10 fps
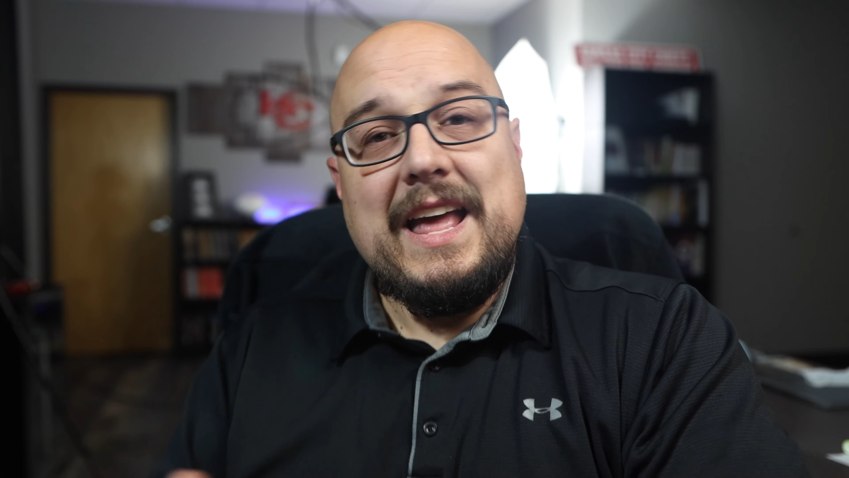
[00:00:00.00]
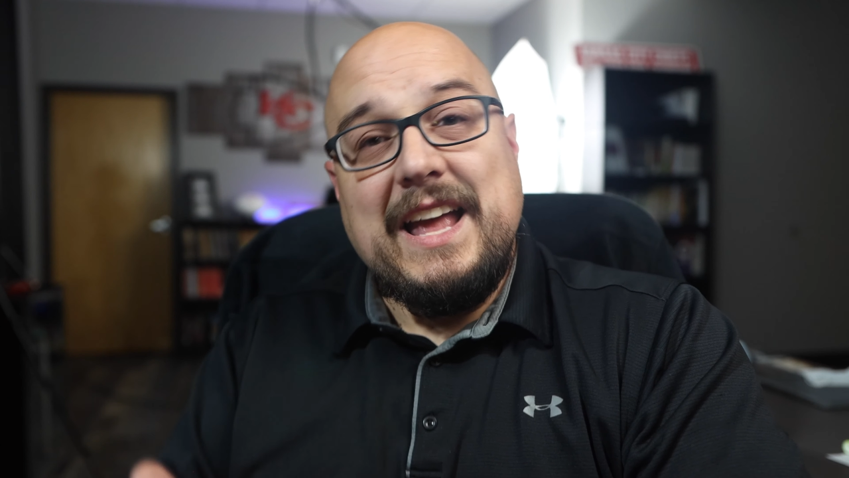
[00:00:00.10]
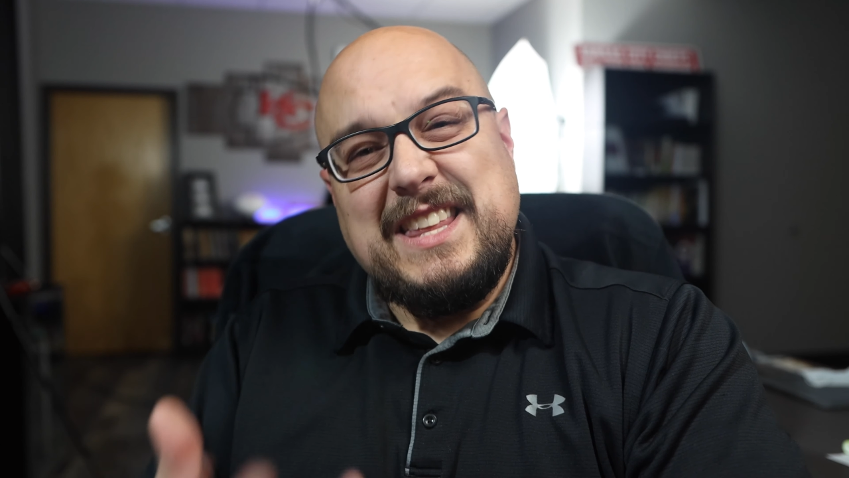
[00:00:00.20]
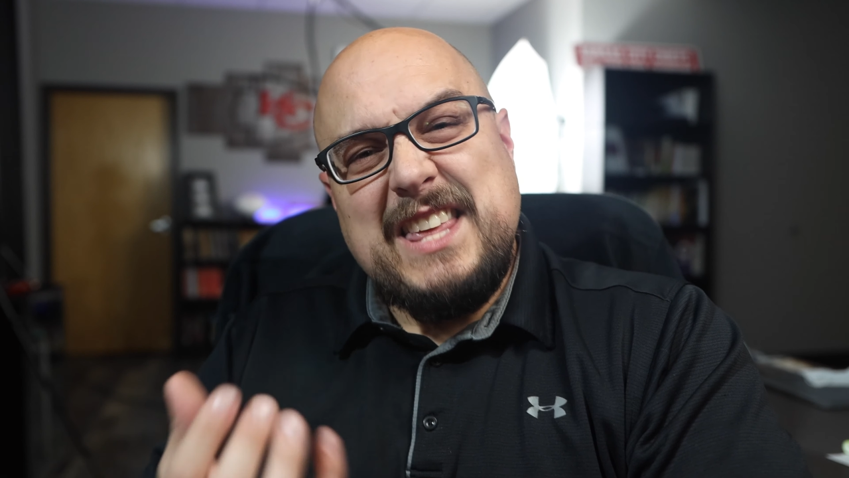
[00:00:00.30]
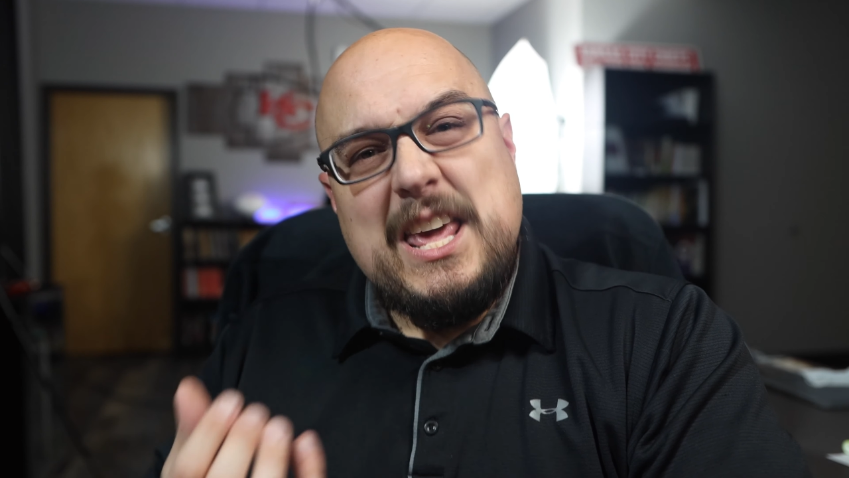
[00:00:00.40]

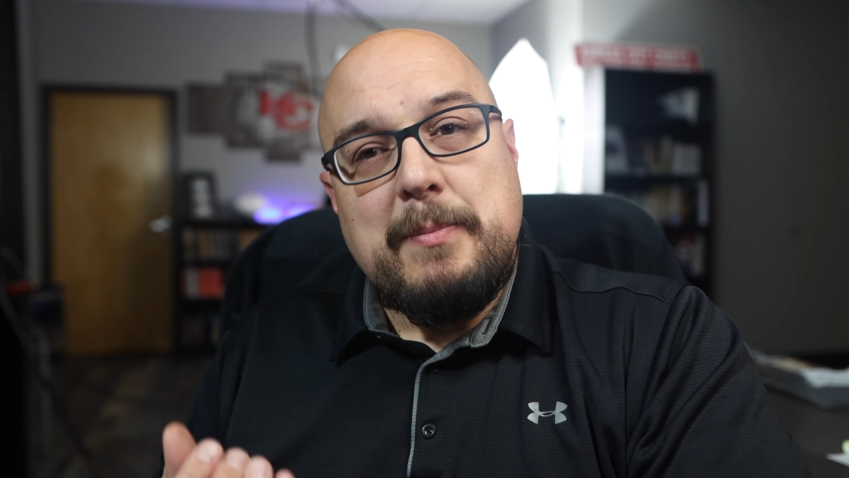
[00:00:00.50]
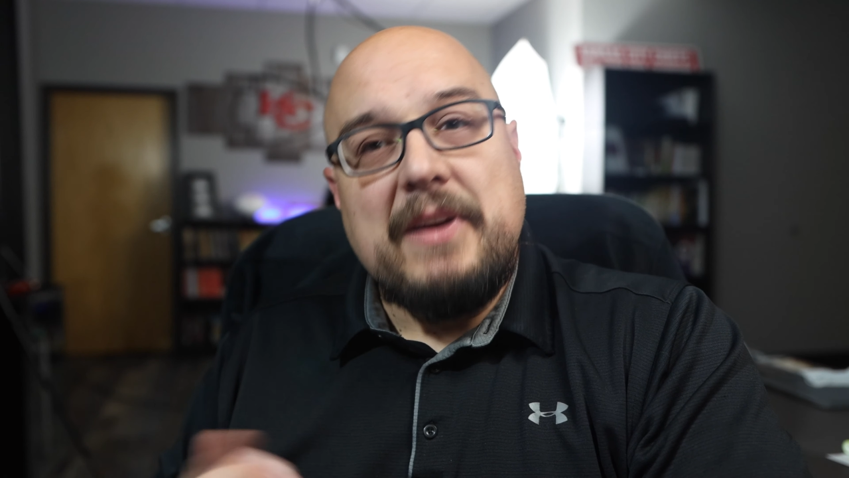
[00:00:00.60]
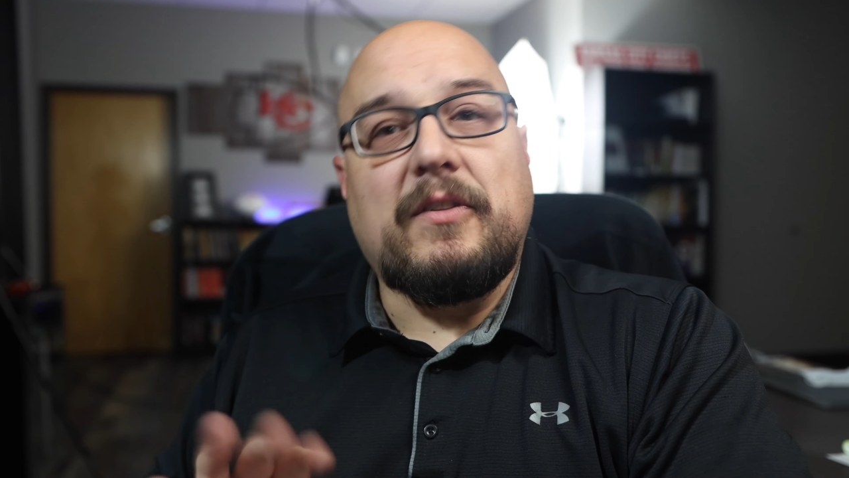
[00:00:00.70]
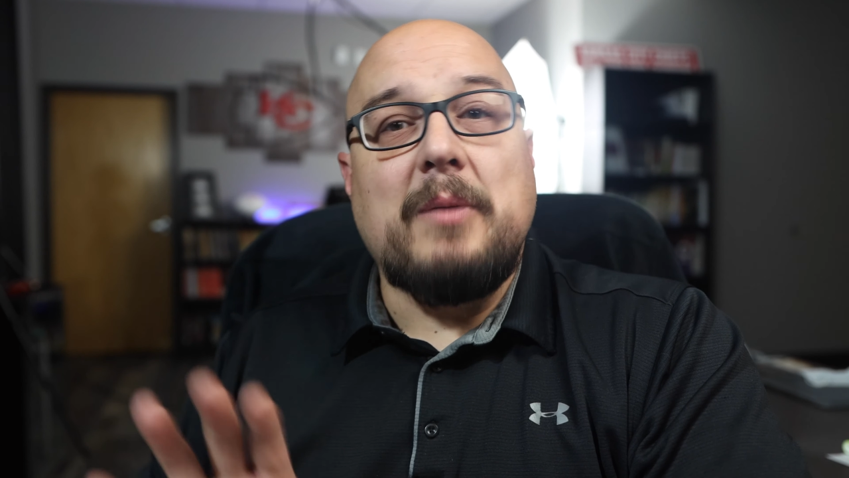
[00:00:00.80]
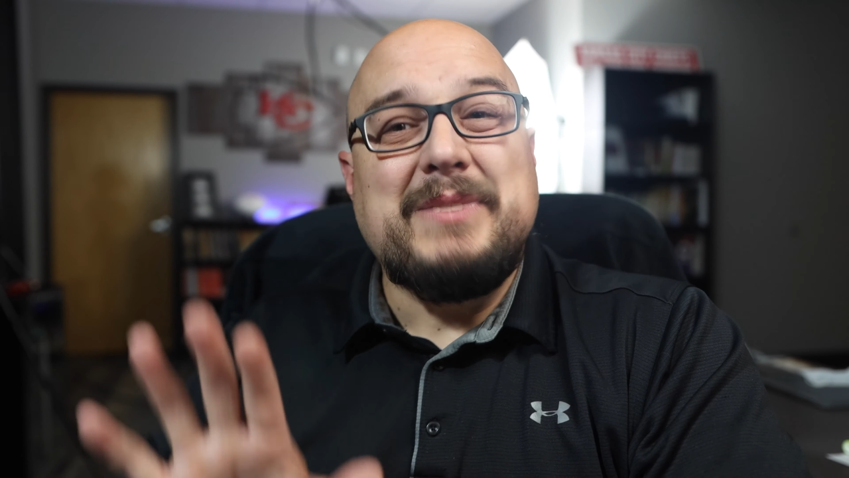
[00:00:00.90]
and keep
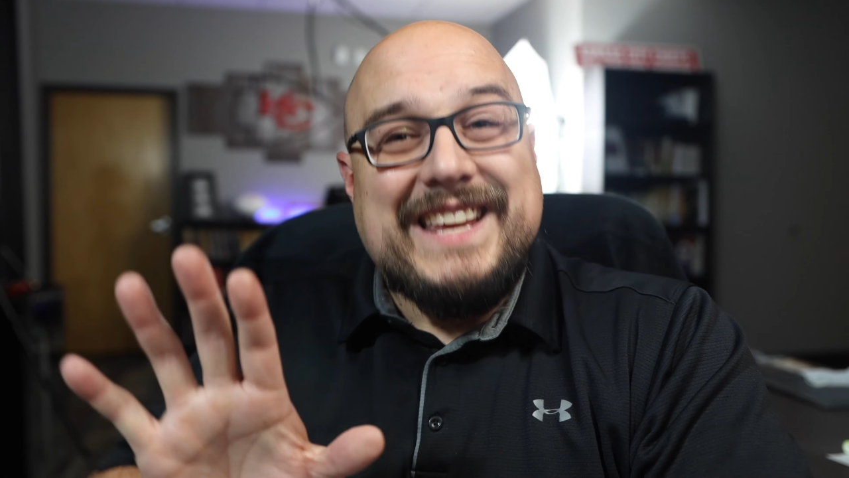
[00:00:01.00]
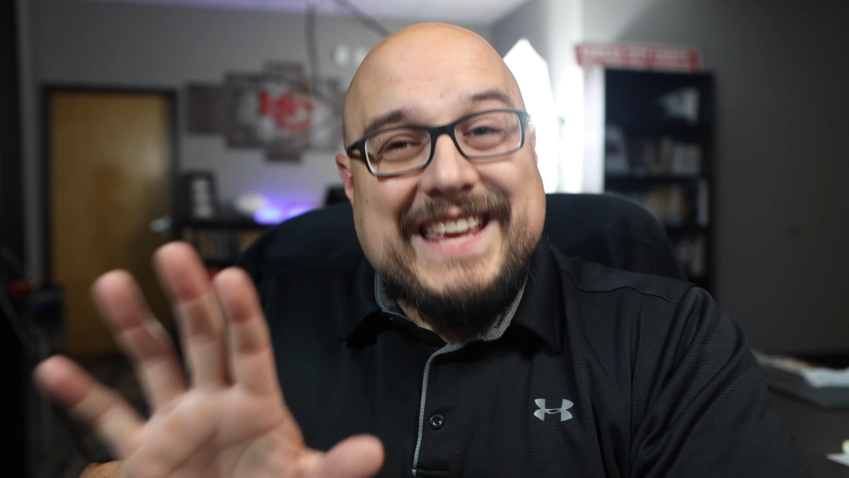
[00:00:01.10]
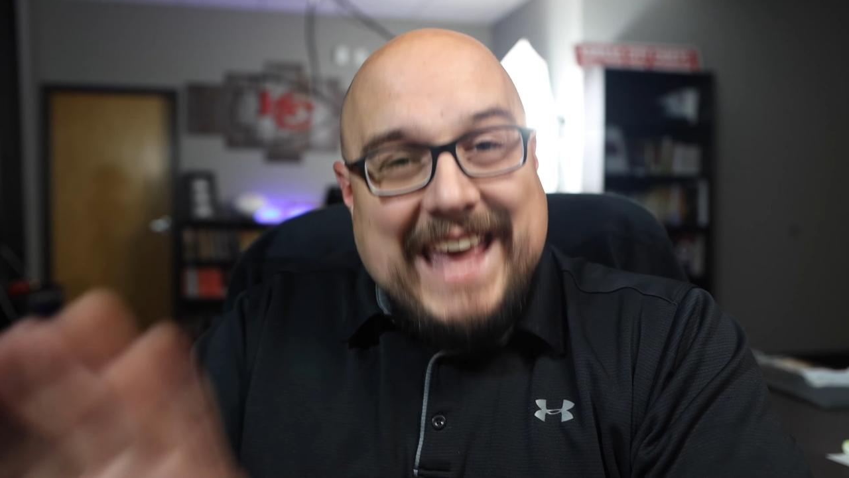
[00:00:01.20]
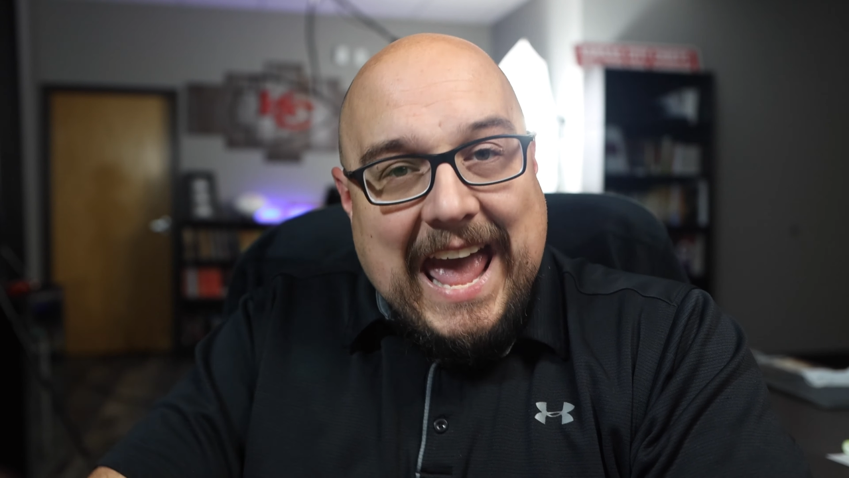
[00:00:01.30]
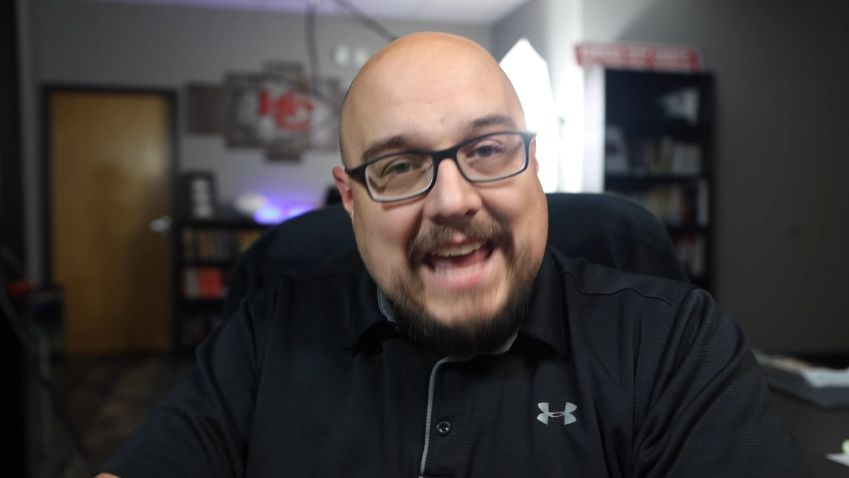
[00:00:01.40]
it from
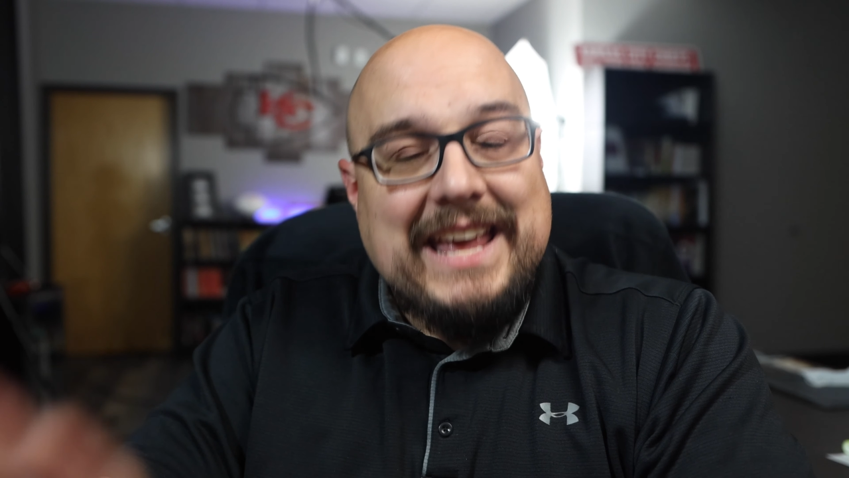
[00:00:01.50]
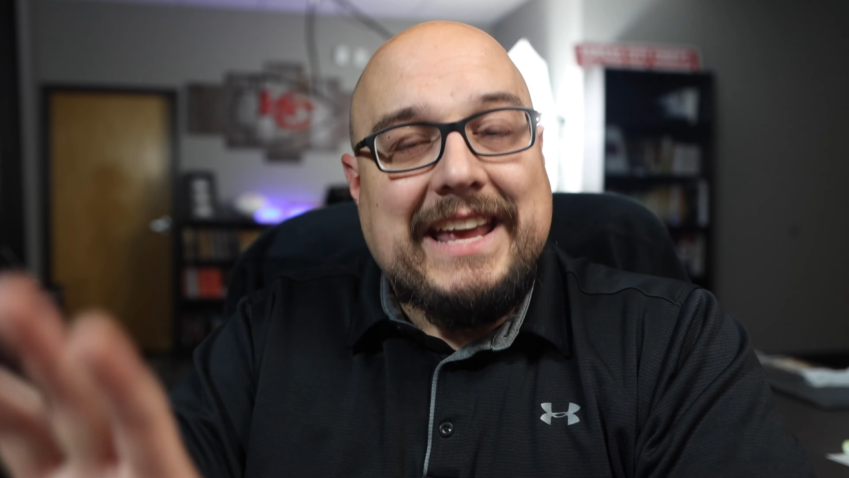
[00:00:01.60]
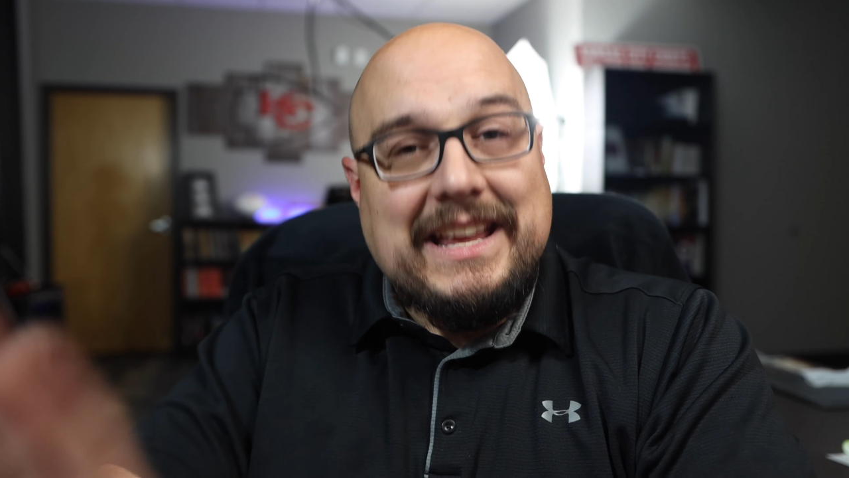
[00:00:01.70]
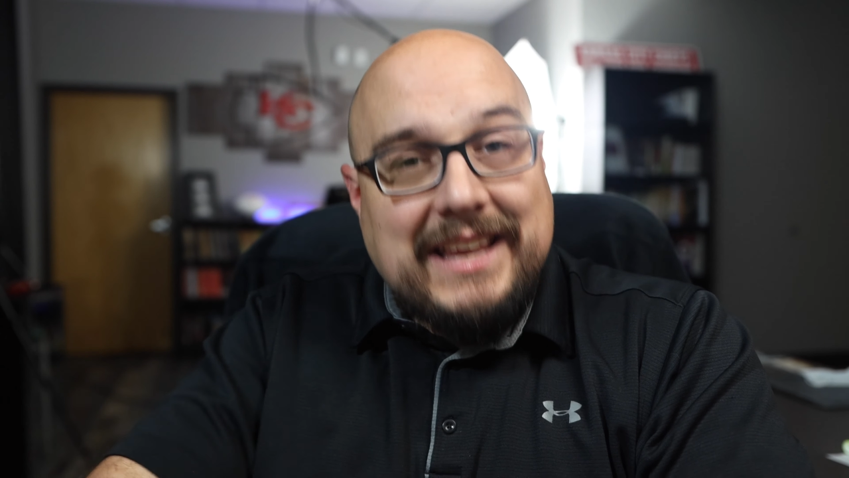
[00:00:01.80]
decaying